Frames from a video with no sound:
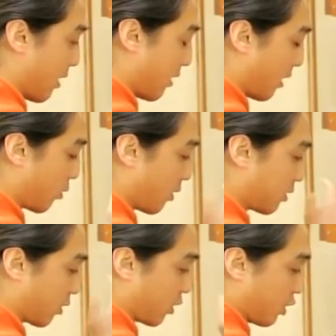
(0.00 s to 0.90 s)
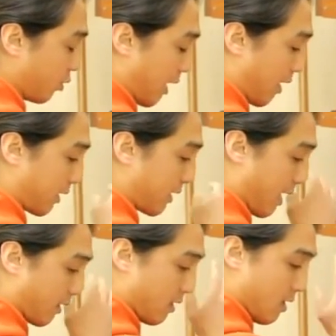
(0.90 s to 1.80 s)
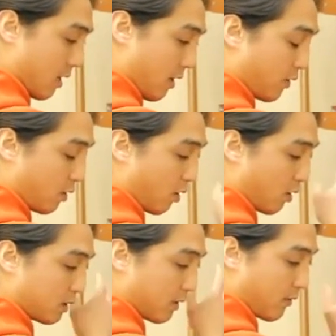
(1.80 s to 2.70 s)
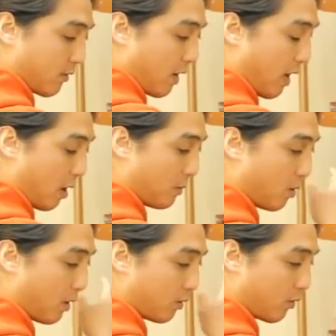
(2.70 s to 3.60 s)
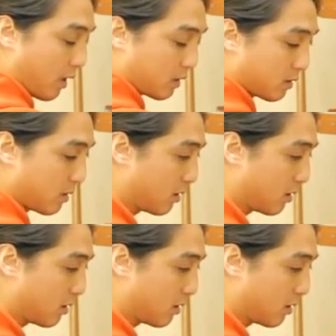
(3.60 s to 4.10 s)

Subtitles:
The other one's going to shoot out. Again, if you notice, elbow and wrist.